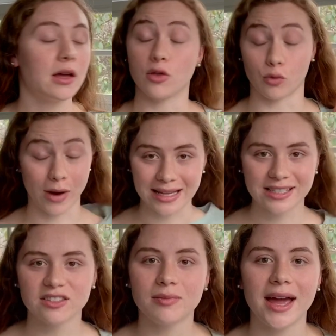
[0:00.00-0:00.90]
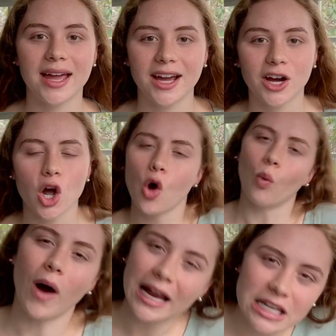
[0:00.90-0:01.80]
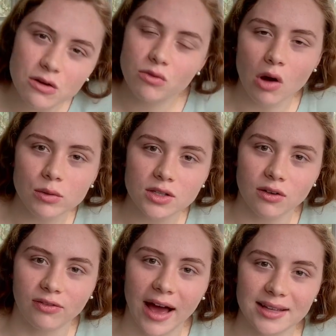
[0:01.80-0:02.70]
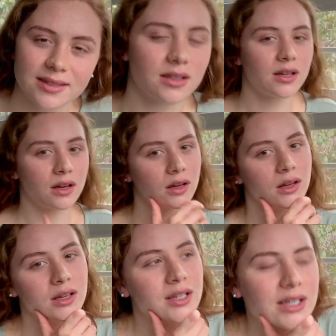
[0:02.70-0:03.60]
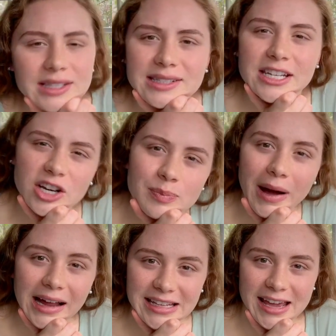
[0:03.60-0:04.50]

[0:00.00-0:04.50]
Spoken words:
The rest of my hair, why do you grow so fast? Dear body